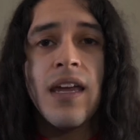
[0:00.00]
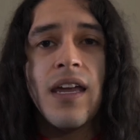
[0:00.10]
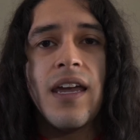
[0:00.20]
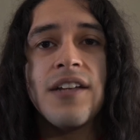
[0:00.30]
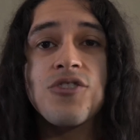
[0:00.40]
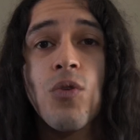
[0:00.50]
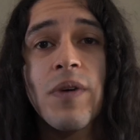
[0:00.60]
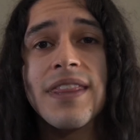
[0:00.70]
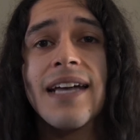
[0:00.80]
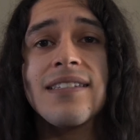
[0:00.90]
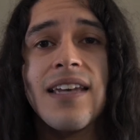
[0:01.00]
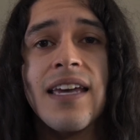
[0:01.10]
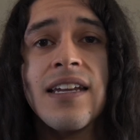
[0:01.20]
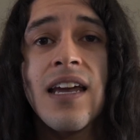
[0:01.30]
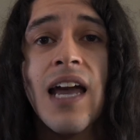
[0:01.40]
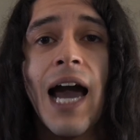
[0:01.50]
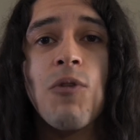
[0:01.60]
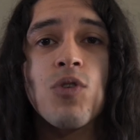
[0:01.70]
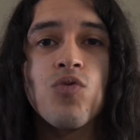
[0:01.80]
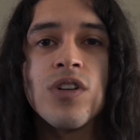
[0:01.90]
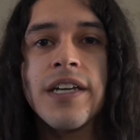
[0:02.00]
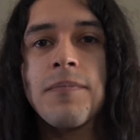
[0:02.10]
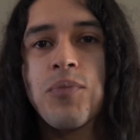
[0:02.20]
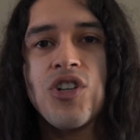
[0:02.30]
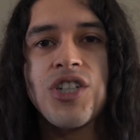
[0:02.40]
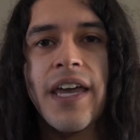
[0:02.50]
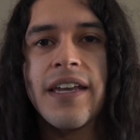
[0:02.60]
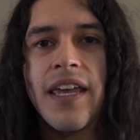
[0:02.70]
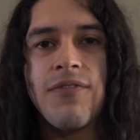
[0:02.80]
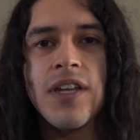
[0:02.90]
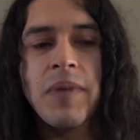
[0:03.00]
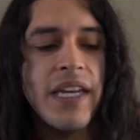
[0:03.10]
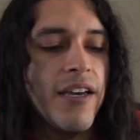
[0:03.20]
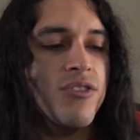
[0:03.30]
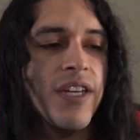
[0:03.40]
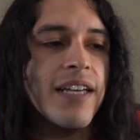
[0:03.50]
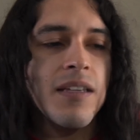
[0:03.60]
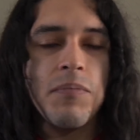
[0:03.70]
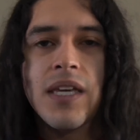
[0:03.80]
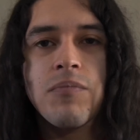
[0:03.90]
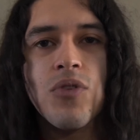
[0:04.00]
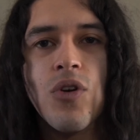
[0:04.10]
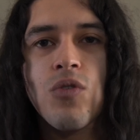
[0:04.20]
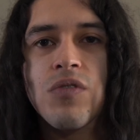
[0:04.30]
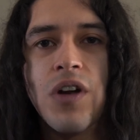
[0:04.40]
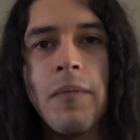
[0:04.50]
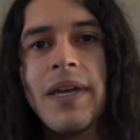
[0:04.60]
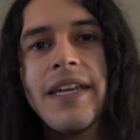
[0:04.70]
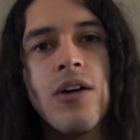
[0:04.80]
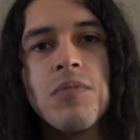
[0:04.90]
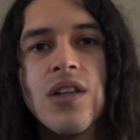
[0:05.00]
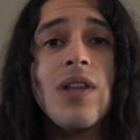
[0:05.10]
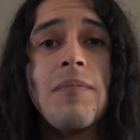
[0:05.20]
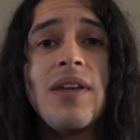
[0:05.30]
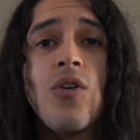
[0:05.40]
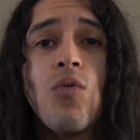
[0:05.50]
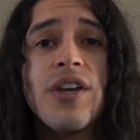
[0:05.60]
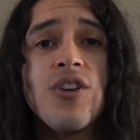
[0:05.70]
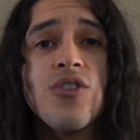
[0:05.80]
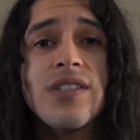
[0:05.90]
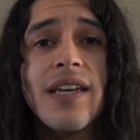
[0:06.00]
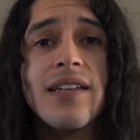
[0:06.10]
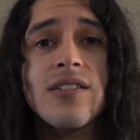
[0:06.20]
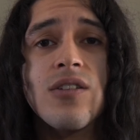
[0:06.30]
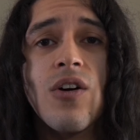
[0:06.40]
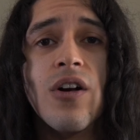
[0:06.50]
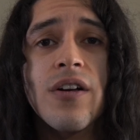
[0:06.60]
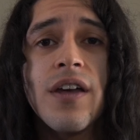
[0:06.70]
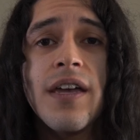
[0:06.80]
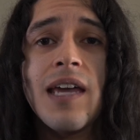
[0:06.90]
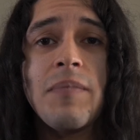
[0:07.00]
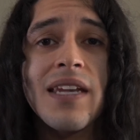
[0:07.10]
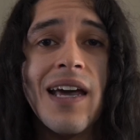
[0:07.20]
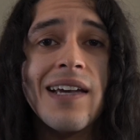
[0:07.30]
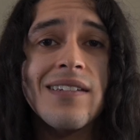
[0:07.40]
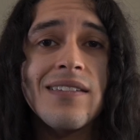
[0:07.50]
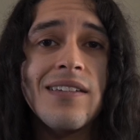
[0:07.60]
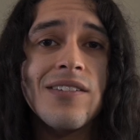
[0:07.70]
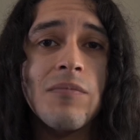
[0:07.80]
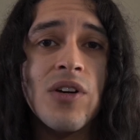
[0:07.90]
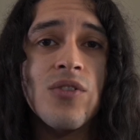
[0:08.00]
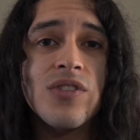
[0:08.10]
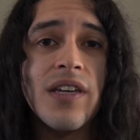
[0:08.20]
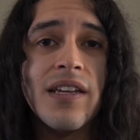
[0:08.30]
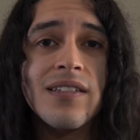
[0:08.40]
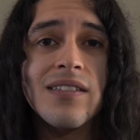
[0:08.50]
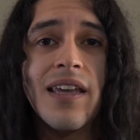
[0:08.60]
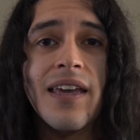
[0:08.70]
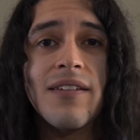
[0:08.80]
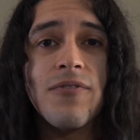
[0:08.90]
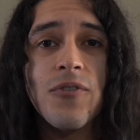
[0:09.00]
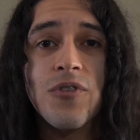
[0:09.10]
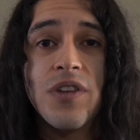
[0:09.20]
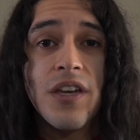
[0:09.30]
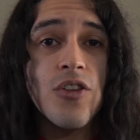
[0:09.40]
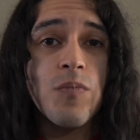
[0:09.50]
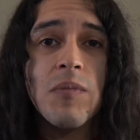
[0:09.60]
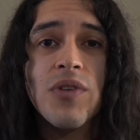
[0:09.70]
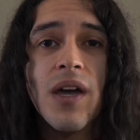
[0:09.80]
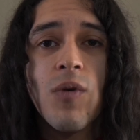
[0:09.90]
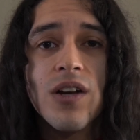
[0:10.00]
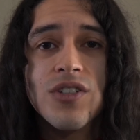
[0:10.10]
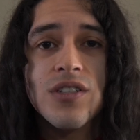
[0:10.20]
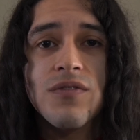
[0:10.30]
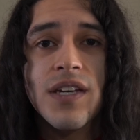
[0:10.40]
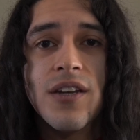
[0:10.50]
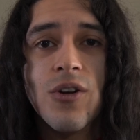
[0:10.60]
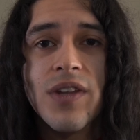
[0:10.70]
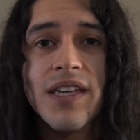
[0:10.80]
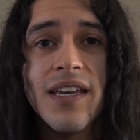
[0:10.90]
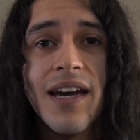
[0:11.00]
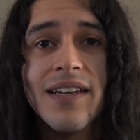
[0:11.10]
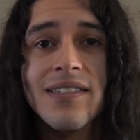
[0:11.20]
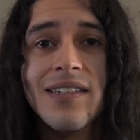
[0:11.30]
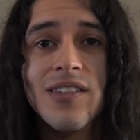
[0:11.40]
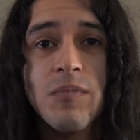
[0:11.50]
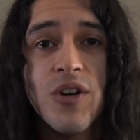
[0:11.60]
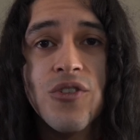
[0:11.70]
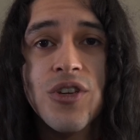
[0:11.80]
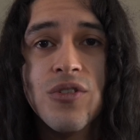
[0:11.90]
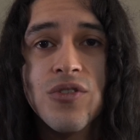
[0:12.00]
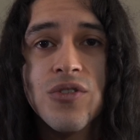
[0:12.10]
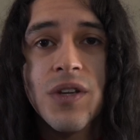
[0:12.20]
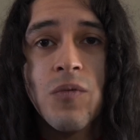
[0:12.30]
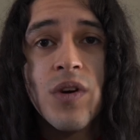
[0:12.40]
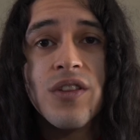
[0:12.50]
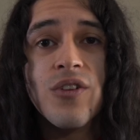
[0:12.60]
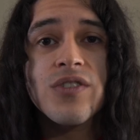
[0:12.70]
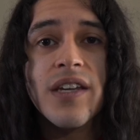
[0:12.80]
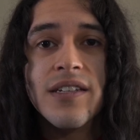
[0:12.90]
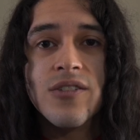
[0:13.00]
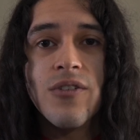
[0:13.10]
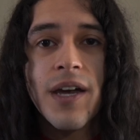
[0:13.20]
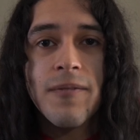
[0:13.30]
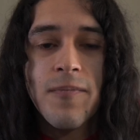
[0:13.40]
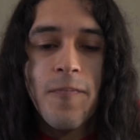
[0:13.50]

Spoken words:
And so with that said, I would really appreciate if anybody else that has a Peak Pro, comment down below. Let me know what your settings are. It'd be nice to see some other settings, and for the other people that watch this video, they can kind of see some other users and what their settings are at.